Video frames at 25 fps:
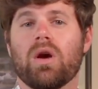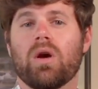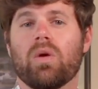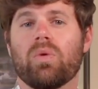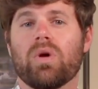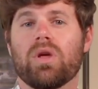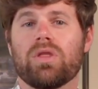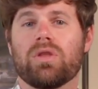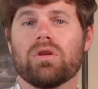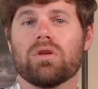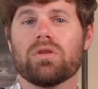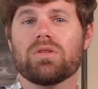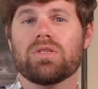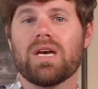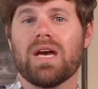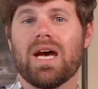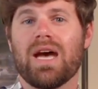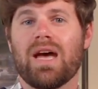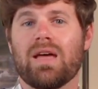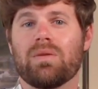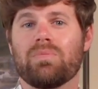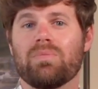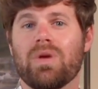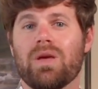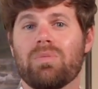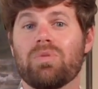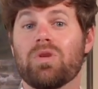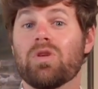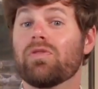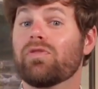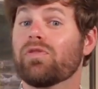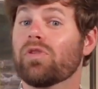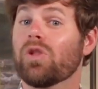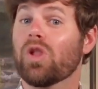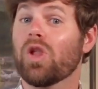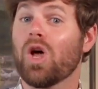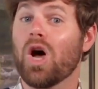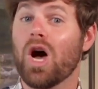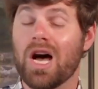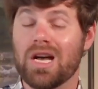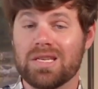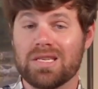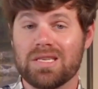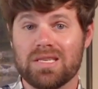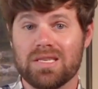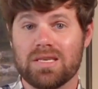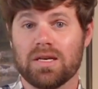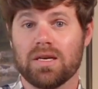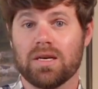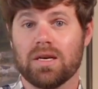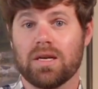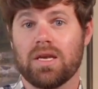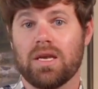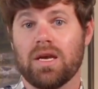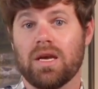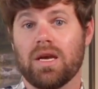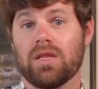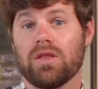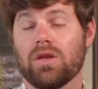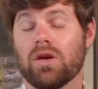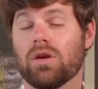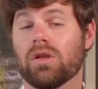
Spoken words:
with your dad, maybe you've lost a kid.